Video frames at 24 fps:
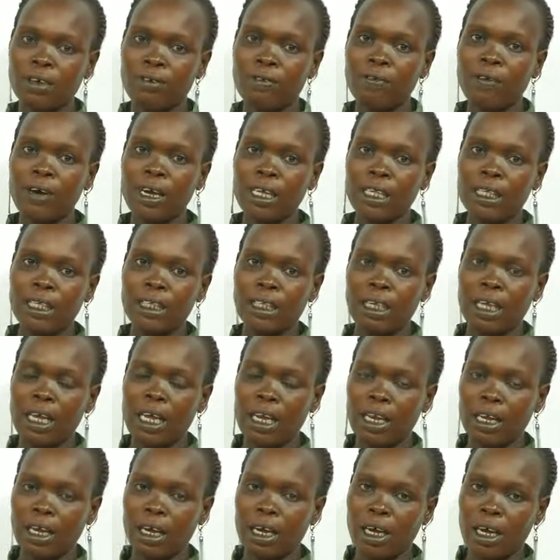first
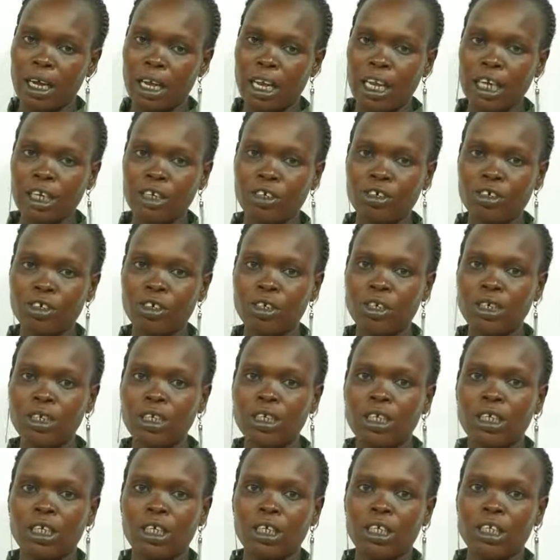electron
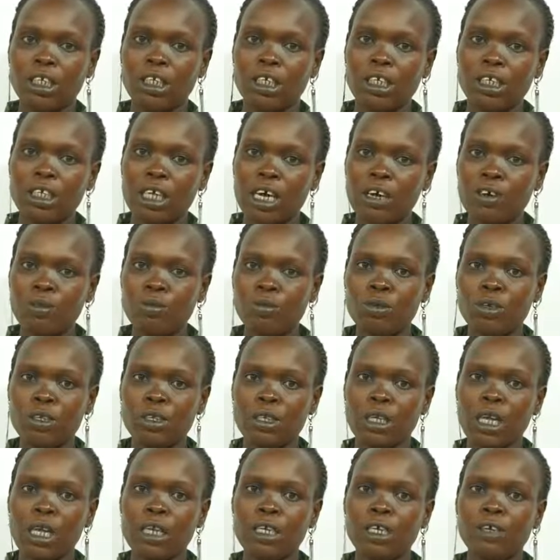in its
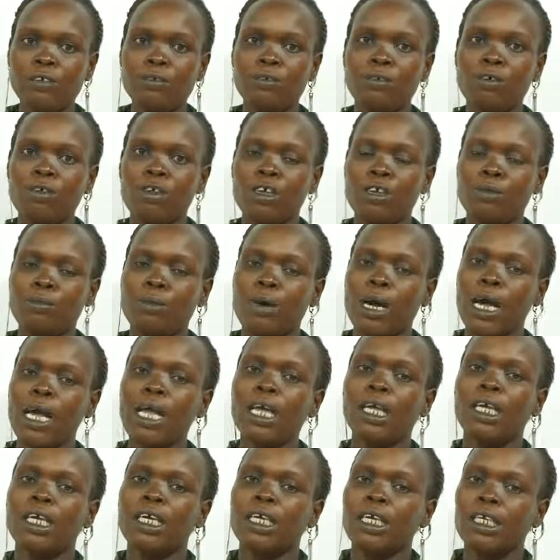atmosphere, then followed by
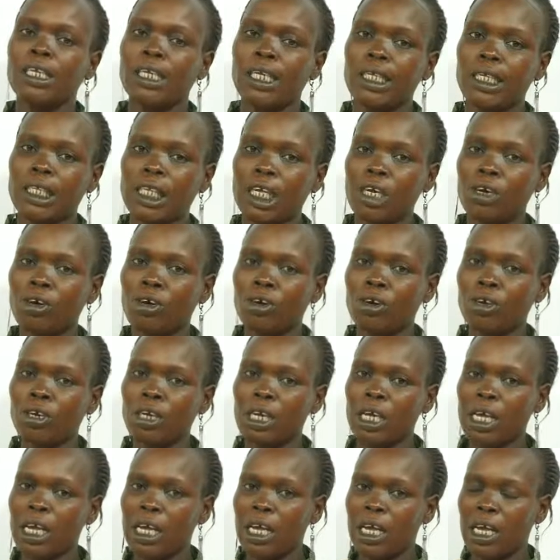the second
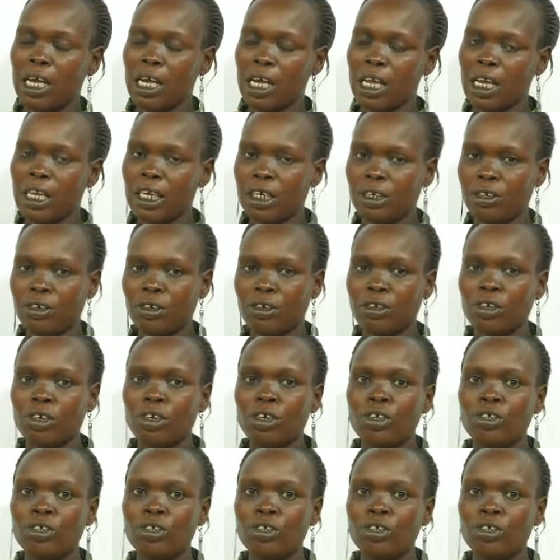electron.